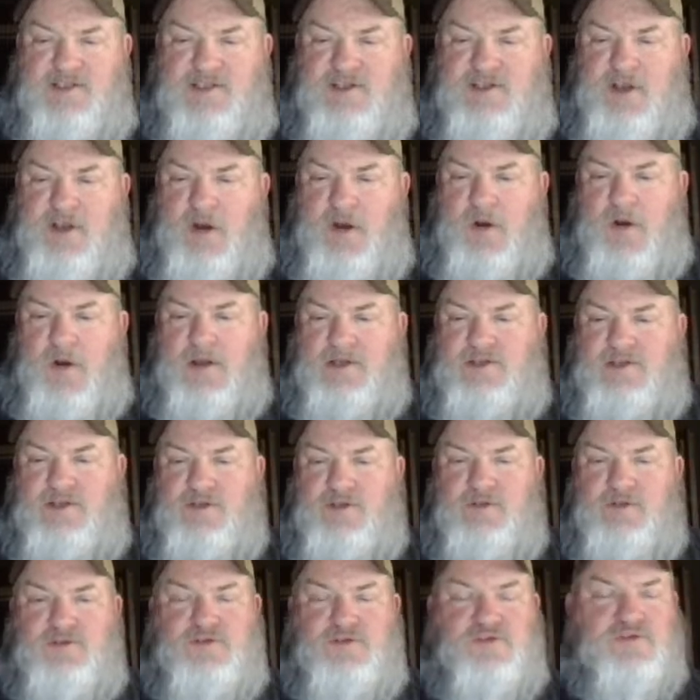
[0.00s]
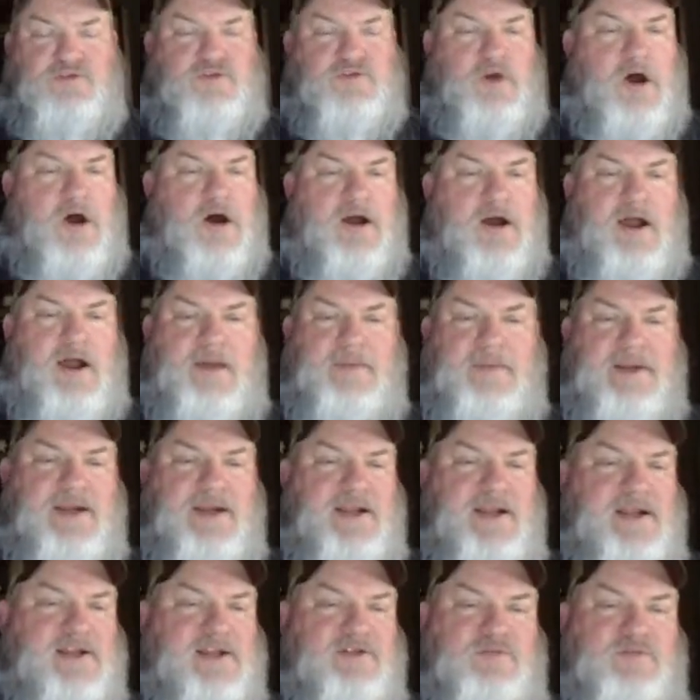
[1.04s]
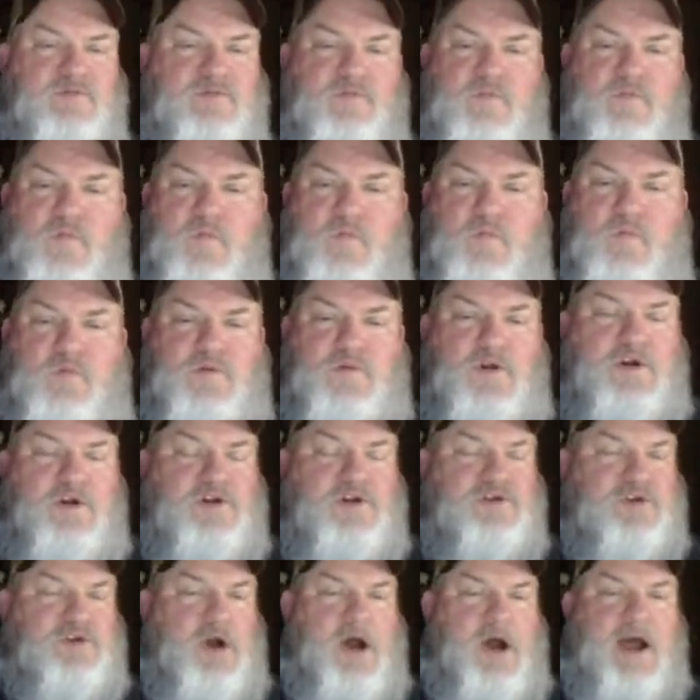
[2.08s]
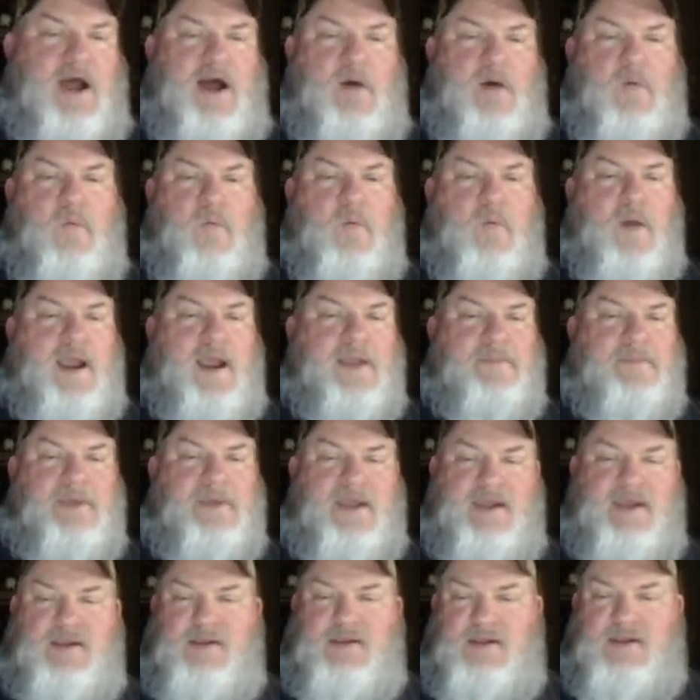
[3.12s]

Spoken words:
going to draw. I mean, it is going to draw out way big.